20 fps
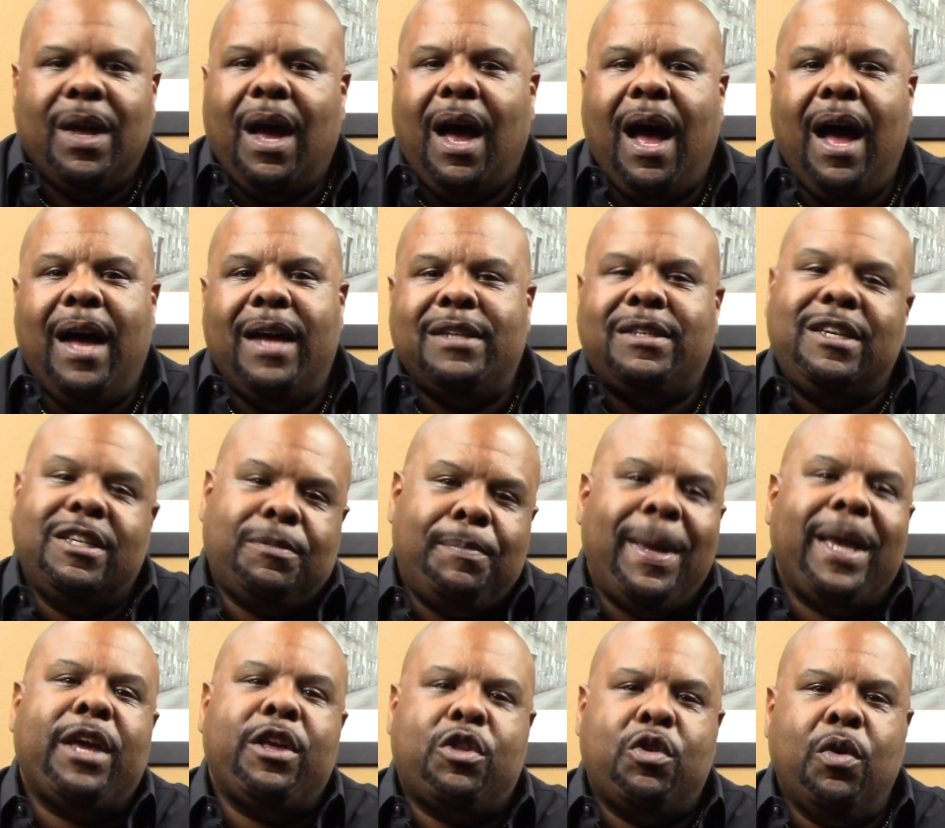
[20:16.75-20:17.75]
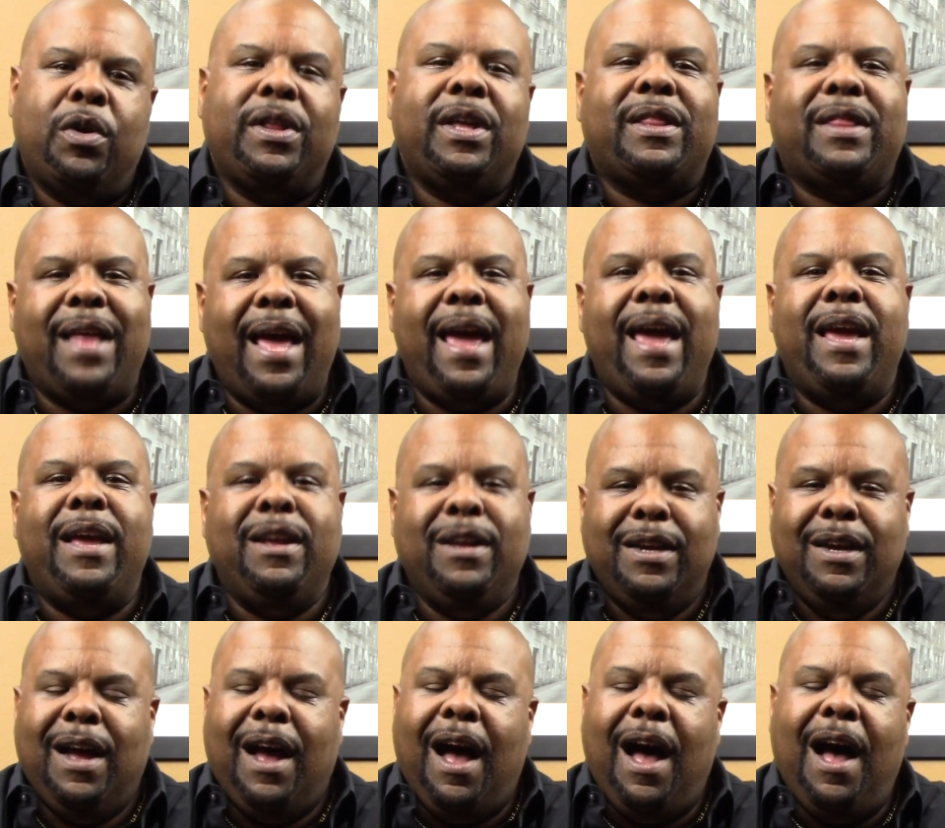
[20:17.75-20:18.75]
It's just making sure that they
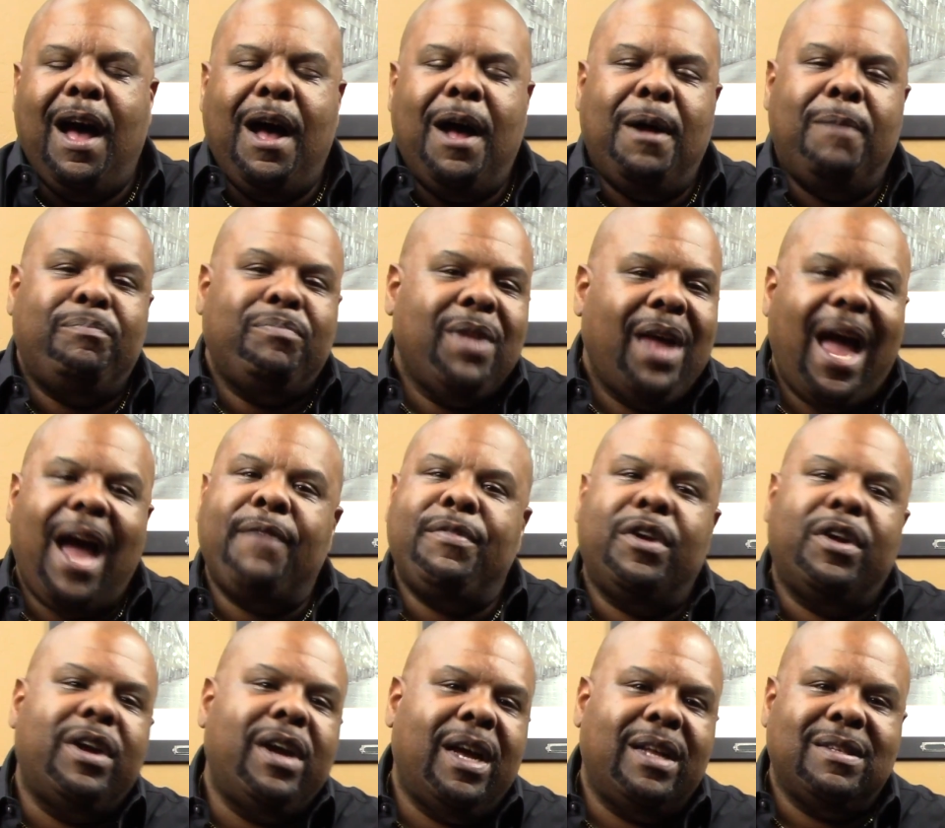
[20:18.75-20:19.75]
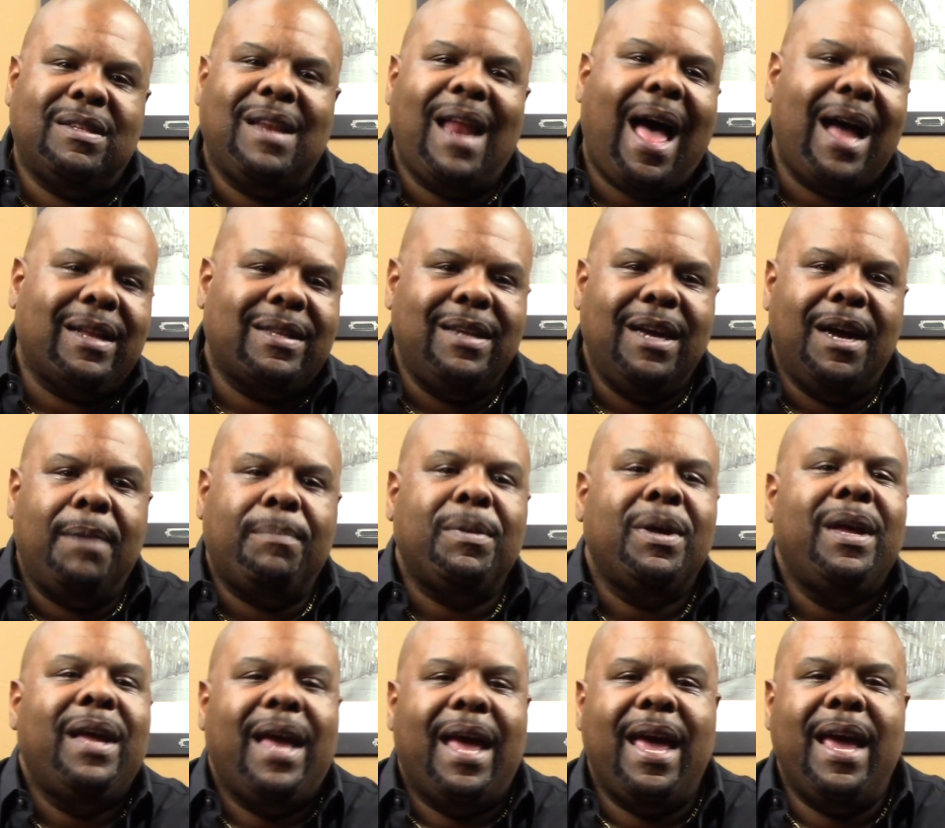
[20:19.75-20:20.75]
have their guns locked up
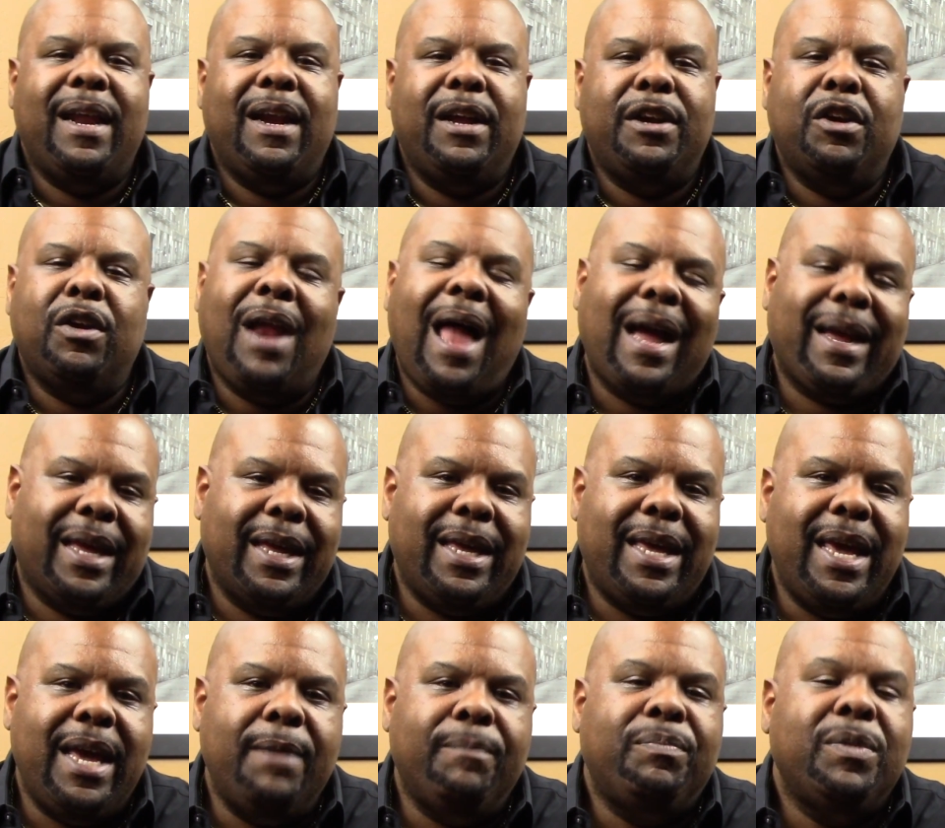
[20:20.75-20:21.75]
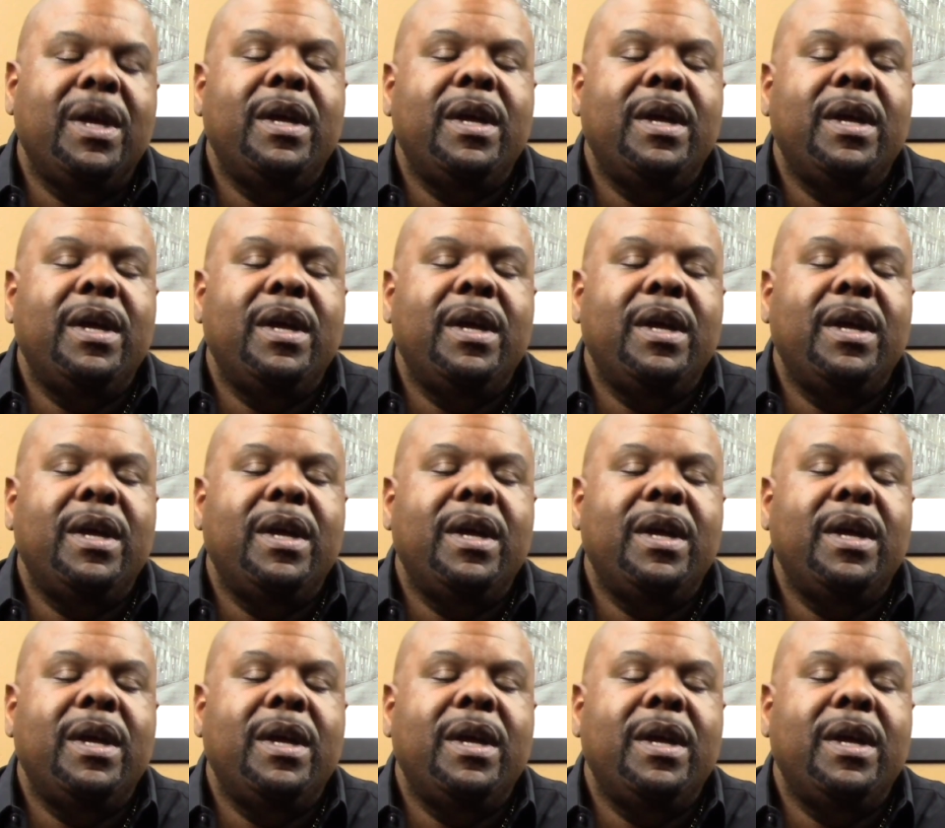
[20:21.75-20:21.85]
and under lock and key.